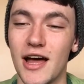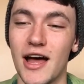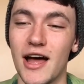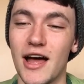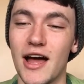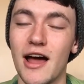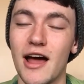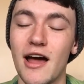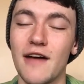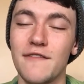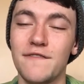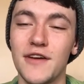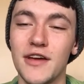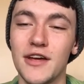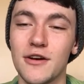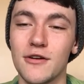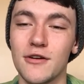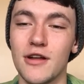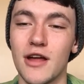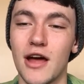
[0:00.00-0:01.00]
I
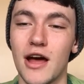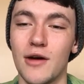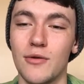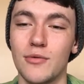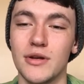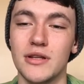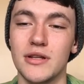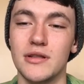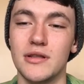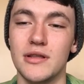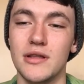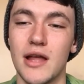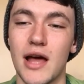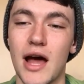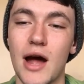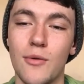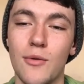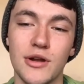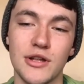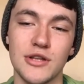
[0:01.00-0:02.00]
figured I
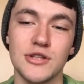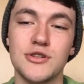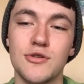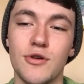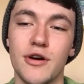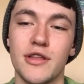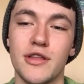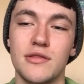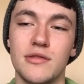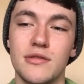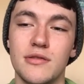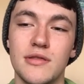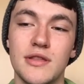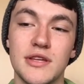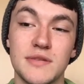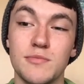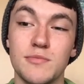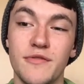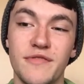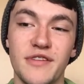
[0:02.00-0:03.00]
would enjoy
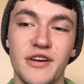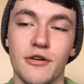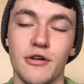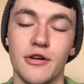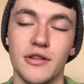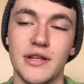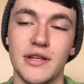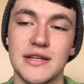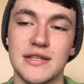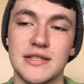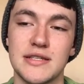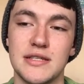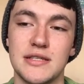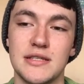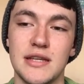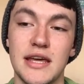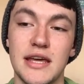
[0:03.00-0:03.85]
this movie, or at least